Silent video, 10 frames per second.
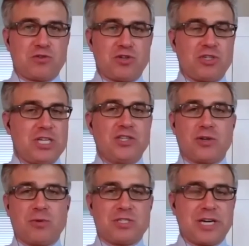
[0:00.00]
teacher
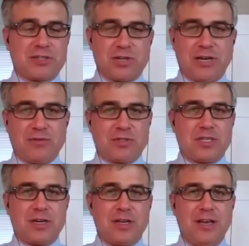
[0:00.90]
was Dr.
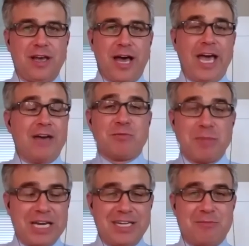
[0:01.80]
Helveston. I haven't
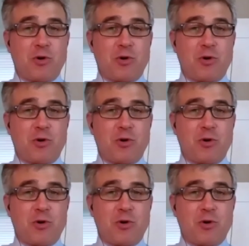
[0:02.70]
met him,